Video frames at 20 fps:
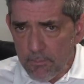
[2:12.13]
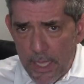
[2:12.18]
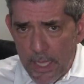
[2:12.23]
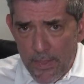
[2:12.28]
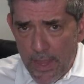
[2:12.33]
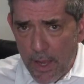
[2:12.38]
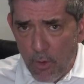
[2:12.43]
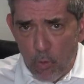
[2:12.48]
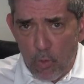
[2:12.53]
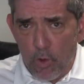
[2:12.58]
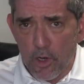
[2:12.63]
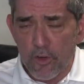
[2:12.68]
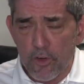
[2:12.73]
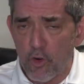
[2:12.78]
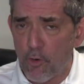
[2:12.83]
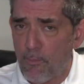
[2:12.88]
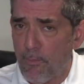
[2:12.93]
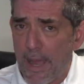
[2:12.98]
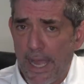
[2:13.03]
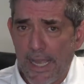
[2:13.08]
And that word
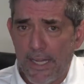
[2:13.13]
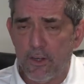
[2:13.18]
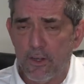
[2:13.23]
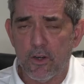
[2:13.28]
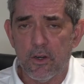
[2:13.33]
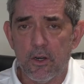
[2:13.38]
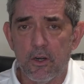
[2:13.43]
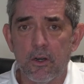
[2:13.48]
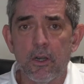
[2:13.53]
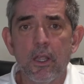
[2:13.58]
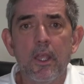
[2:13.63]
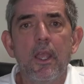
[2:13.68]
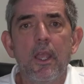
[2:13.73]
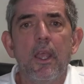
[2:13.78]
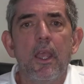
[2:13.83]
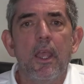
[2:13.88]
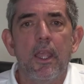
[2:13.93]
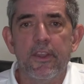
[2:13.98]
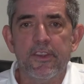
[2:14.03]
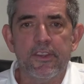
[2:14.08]
reminder
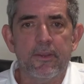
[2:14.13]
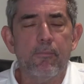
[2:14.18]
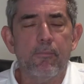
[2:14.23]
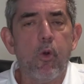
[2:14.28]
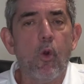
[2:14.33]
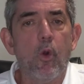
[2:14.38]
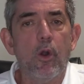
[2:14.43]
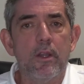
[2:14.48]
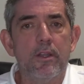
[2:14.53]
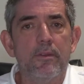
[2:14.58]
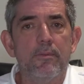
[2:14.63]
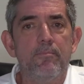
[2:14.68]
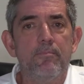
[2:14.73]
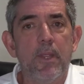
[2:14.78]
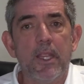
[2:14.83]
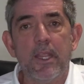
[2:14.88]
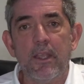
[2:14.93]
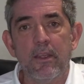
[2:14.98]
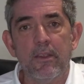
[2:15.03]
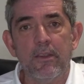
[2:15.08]
is important
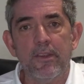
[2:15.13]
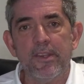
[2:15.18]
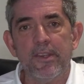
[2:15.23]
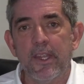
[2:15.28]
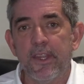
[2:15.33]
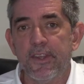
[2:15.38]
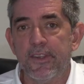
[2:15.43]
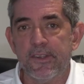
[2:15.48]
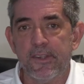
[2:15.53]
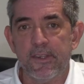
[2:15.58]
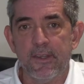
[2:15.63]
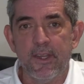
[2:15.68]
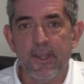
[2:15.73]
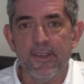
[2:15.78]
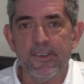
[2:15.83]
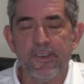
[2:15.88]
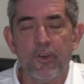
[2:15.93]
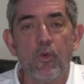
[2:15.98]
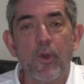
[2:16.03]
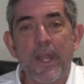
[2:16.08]
because
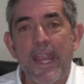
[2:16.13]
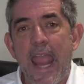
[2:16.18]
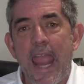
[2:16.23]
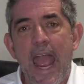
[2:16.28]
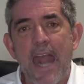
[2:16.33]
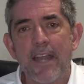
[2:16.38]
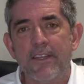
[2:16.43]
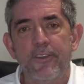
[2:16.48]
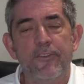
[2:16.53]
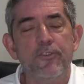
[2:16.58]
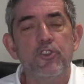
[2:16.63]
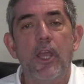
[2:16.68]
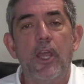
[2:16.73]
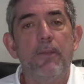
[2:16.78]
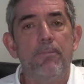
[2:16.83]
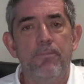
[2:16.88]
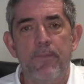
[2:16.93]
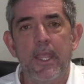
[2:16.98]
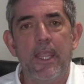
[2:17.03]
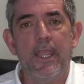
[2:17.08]
it's a reactive
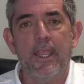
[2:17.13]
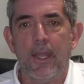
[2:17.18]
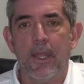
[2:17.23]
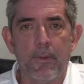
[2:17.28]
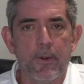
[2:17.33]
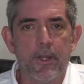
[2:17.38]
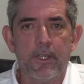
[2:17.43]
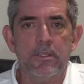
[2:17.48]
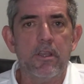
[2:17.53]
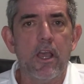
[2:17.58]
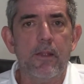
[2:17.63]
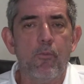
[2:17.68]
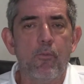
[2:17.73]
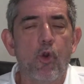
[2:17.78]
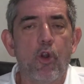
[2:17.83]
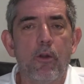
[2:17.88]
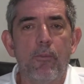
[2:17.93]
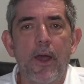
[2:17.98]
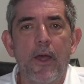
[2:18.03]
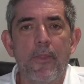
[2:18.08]
type thing. I'm going to talk
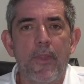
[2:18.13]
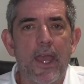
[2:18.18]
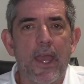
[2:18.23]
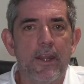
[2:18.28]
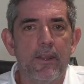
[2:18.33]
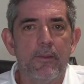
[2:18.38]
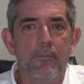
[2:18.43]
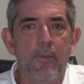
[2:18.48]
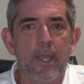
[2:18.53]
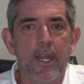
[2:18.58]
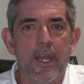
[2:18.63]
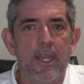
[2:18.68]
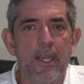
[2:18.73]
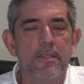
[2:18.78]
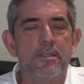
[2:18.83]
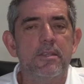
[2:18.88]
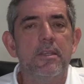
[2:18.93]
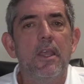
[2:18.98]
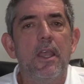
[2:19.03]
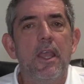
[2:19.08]
more about that in a
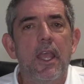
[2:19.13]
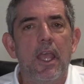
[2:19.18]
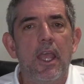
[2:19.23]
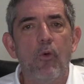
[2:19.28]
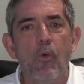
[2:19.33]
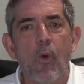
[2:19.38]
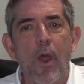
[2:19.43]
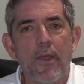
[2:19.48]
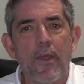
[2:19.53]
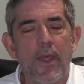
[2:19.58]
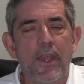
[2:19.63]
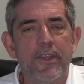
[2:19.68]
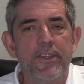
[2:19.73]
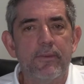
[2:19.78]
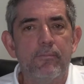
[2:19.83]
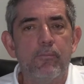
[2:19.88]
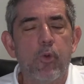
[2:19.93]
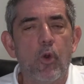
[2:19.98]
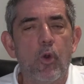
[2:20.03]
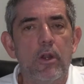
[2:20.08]
minute and why that's
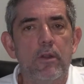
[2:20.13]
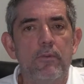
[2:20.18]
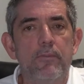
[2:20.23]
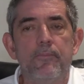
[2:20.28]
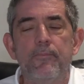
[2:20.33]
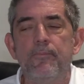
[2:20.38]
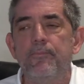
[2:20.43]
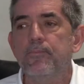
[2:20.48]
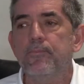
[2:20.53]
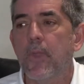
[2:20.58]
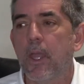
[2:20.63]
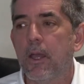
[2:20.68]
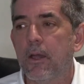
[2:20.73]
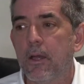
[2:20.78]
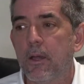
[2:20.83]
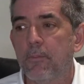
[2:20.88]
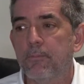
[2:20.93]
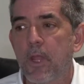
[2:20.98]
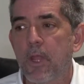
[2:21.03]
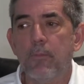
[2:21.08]
important.
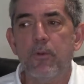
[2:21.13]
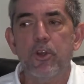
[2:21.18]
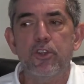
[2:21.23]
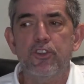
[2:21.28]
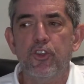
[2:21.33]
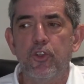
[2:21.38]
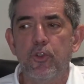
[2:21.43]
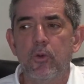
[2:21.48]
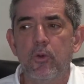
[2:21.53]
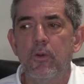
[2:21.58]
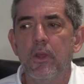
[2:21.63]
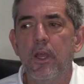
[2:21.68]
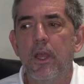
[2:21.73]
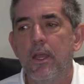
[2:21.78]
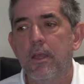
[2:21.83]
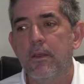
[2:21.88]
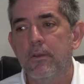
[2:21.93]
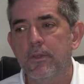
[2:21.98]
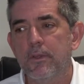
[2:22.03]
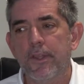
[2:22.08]
Number 2,
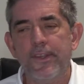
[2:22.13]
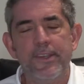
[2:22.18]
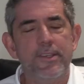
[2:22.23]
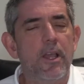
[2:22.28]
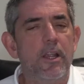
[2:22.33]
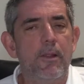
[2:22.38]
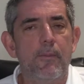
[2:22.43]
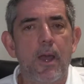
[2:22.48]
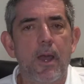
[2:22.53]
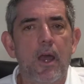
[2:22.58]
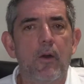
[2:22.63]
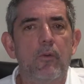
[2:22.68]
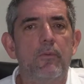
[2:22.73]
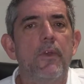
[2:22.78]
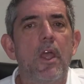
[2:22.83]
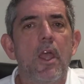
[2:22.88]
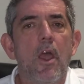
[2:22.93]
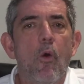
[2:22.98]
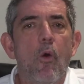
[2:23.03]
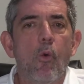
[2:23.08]
let's talk
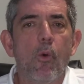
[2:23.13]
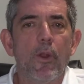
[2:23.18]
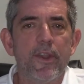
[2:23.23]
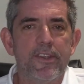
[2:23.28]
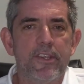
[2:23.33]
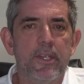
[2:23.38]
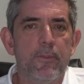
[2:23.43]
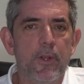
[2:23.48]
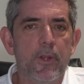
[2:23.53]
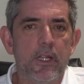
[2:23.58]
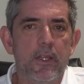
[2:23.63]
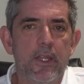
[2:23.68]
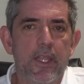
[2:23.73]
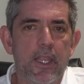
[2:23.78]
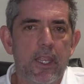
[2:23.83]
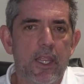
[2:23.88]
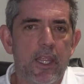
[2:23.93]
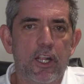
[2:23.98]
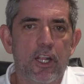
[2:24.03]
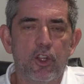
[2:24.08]
about what's
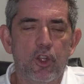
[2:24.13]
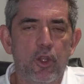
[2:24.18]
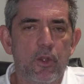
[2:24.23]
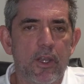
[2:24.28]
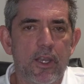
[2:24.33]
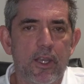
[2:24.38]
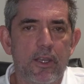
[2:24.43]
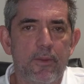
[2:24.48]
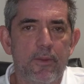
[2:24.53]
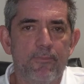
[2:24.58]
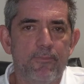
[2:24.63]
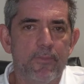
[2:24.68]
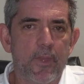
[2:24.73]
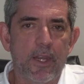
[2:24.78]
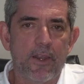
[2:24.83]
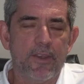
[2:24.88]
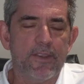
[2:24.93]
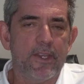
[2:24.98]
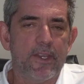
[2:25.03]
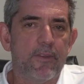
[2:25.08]
typically included
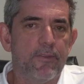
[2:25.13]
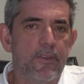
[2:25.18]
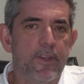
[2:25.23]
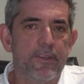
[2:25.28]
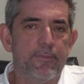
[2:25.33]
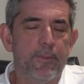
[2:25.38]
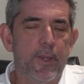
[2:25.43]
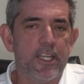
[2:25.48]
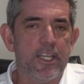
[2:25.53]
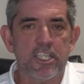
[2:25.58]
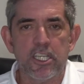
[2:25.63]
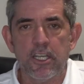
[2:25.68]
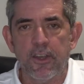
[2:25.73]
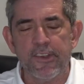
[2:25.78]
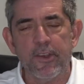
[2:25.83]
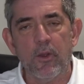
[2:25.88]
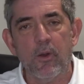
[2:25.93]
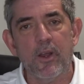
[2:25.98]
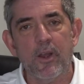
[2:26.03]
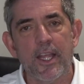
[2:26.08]
in a safety speech.
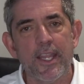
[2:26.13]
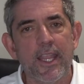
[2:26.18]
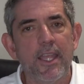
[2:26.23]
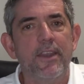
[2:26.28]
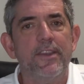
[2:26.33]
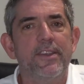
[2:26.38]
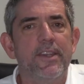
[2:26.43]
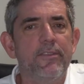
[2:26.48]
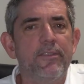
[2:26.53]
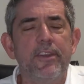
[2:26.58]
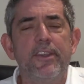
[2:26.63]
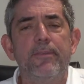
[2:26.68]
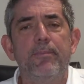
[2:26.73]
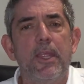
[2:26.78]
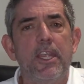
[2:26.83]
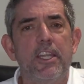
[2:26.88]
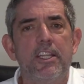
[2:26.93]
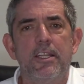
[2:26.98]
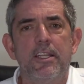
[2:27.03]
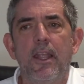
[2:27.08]
So again, a safety
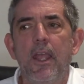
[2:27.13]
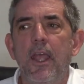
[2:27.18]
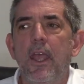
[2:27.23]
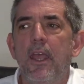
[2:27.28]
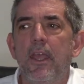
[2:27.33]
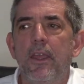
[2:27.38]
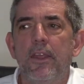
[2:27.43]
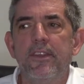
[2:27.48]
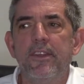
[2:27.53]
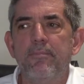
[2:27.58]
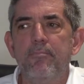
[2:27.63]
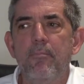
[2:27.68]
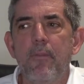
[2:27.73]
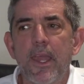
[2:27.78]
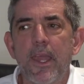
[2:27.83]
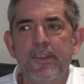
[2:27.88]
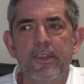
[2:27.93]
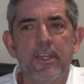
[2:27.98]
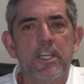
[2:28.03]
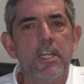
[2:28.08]
speech is
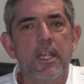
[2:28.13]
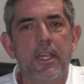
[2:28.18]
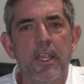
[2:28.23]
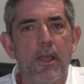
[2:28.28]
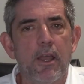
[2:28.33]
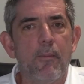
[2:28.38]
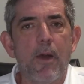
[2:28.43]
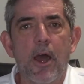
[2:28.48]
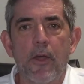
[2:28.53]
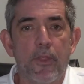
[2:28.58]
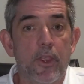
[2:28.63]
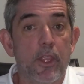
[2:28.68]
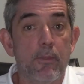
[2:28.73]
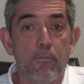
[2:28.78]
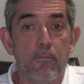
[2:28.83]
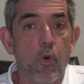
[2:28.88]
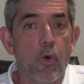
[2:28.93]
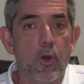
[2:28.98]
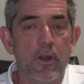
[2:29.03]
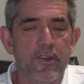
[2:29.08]
messaging about the
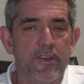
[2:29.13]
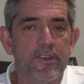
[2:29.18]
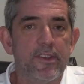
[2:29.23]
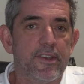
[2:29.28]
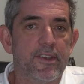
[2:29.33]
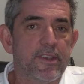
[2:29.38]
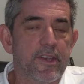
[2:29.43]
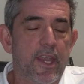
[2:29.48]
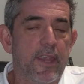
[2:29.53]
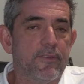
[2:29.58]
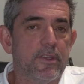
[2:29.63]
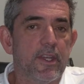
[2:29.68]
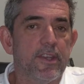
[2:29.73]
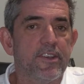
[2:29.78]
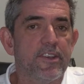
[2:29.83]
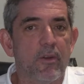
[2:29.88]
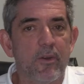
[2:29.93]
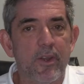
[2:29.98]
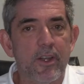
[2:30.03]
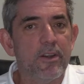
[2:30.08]
importance of safety.
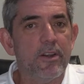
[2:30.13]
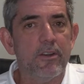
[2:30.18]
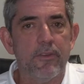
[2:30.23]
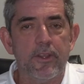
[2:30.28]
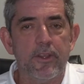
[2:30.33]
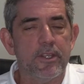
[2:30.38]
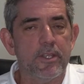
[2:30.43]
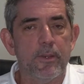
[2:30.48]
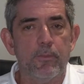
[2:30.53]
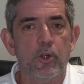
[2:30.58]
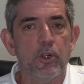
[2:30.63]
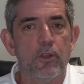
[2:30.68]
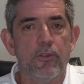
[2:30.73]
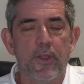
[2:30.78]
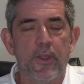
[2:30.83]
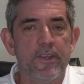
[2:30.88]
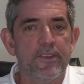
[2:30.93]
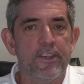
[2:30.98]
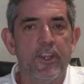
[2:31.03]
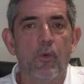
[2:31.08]
So here are the typical
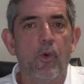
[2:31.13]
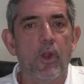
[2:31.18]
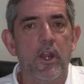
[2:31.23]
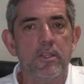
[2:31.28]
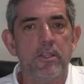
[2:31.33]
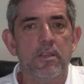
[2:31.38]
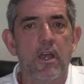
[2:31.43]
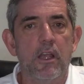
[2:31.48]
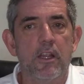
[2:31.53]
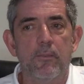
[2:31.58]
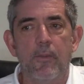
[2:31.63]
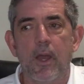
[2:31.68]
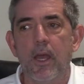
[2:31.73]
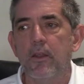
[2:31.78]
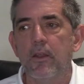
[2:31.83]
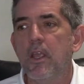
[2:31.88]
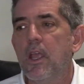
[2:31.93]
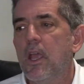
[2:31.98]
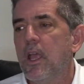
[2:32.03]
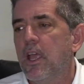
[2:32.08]
things that you want to talk
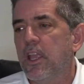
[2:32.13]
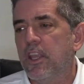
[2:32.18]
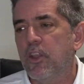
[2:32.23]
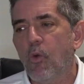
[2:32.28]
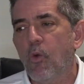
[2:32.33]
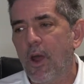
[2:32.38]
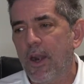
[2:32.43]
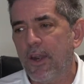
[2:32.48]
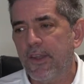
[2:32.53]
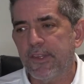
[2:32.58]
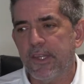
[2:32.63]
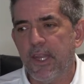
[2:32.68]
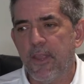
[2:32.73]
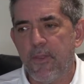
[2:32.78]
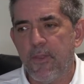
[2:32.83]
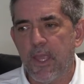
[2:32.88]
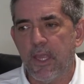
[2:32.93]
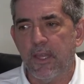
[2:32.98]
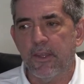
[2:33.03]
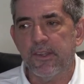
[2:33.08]
about. You want to
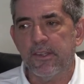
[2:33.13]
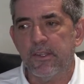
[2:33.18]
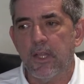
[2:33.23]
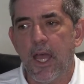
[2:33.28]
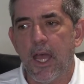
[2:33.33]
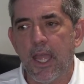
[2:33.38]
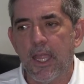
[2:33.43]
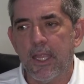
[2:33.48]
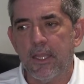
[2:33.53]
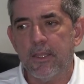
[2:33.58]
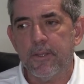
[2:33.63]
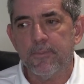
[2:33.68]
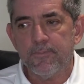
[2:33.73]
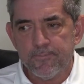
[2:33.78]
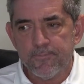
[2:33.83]
say things like,